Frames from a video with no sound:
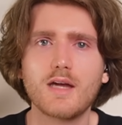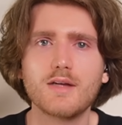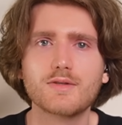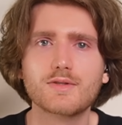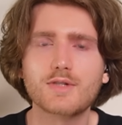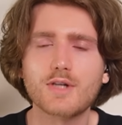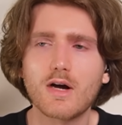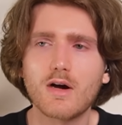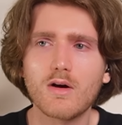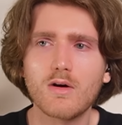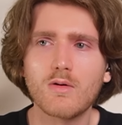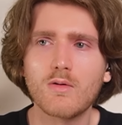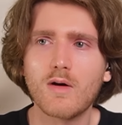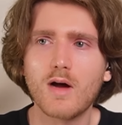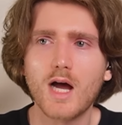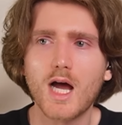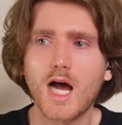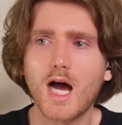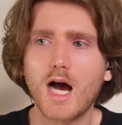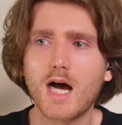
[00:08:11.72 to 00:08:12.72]
So
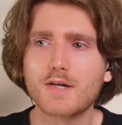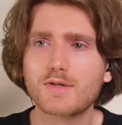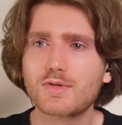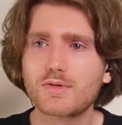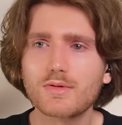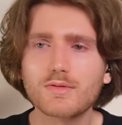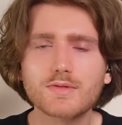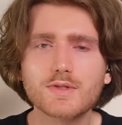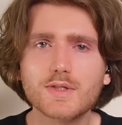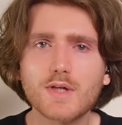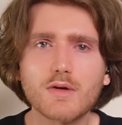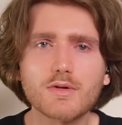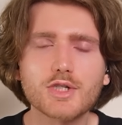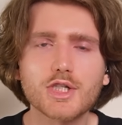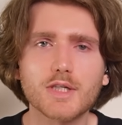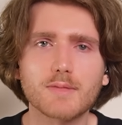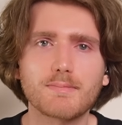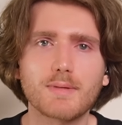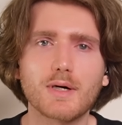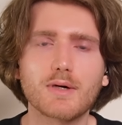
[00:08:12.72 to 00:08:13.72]
a Truth
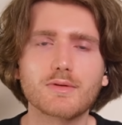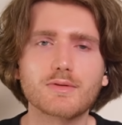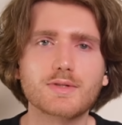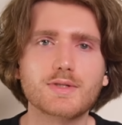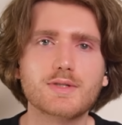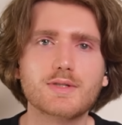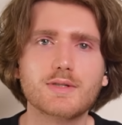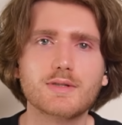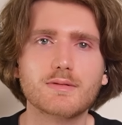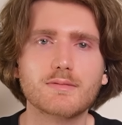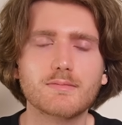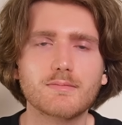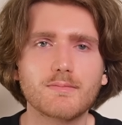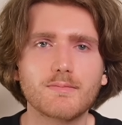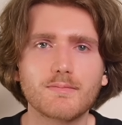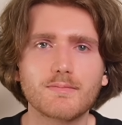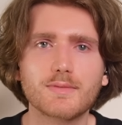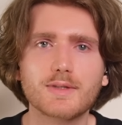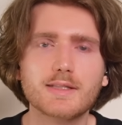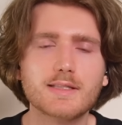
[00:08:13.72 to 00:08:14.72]
Social post
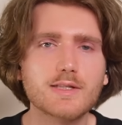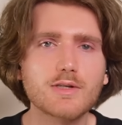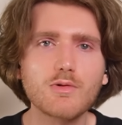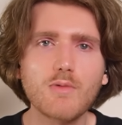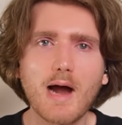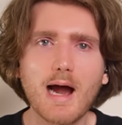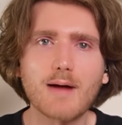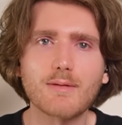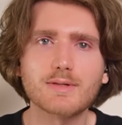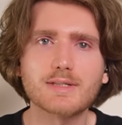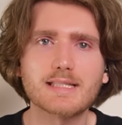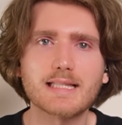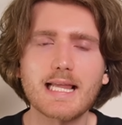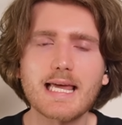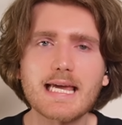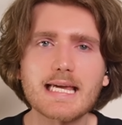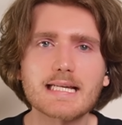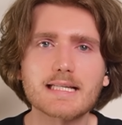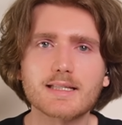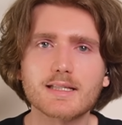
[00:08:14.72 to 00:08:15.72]
2 hours
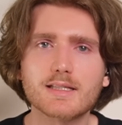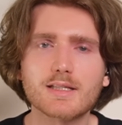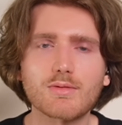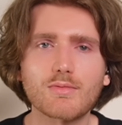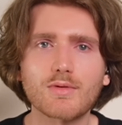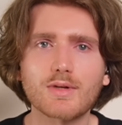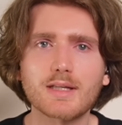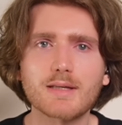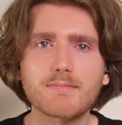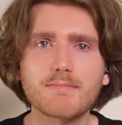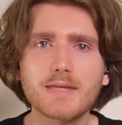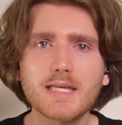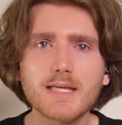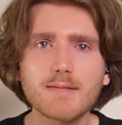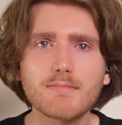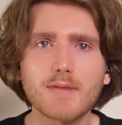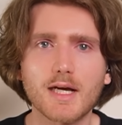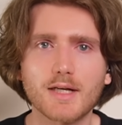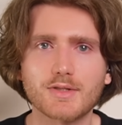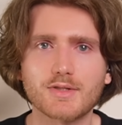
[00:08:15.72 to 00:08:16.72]
late doesn't really
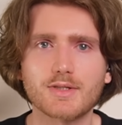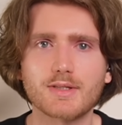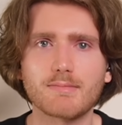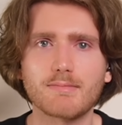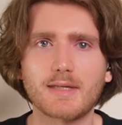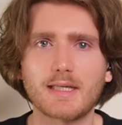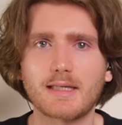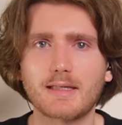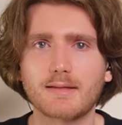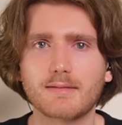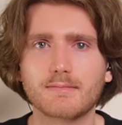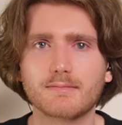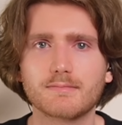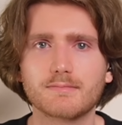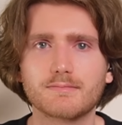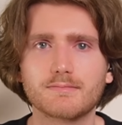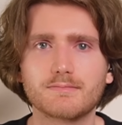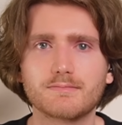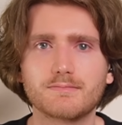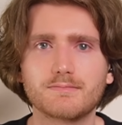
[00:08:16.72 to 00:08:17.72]
mean much to me.
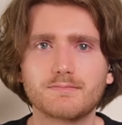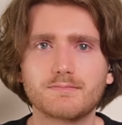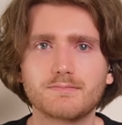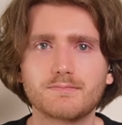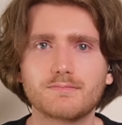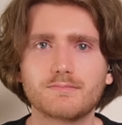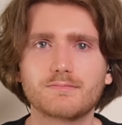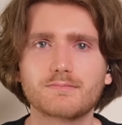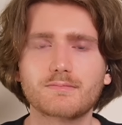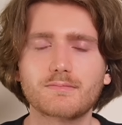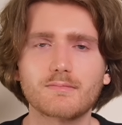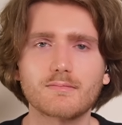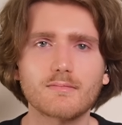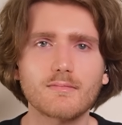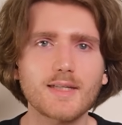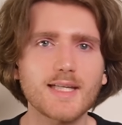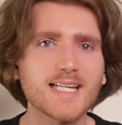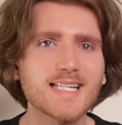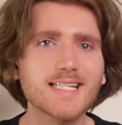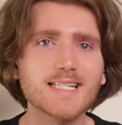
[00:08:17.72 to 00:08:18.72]

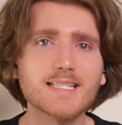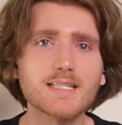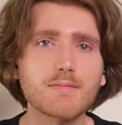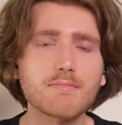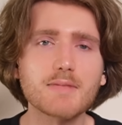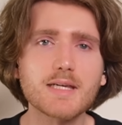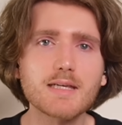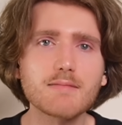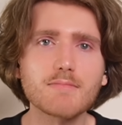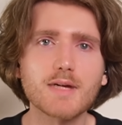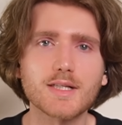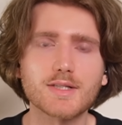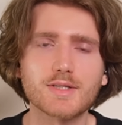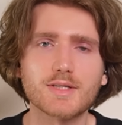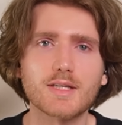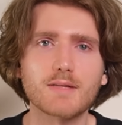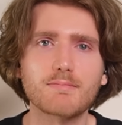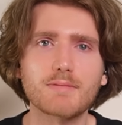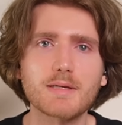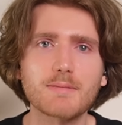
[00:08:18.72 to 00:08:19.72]
And doesn't mean much
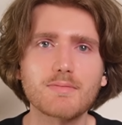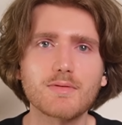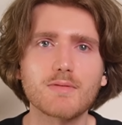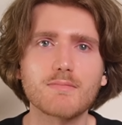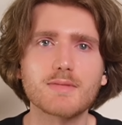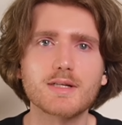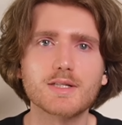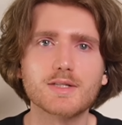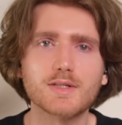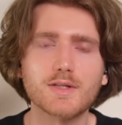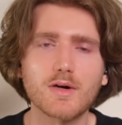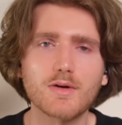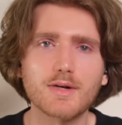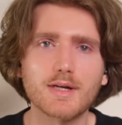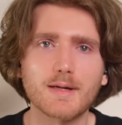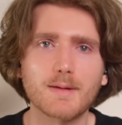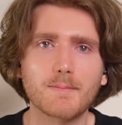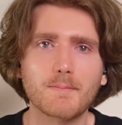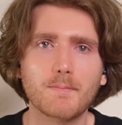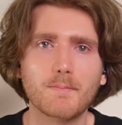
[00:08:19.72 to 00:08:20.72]
to the people in
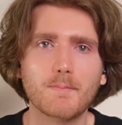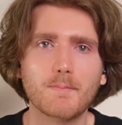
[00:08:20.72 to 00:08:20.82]
Minnesota.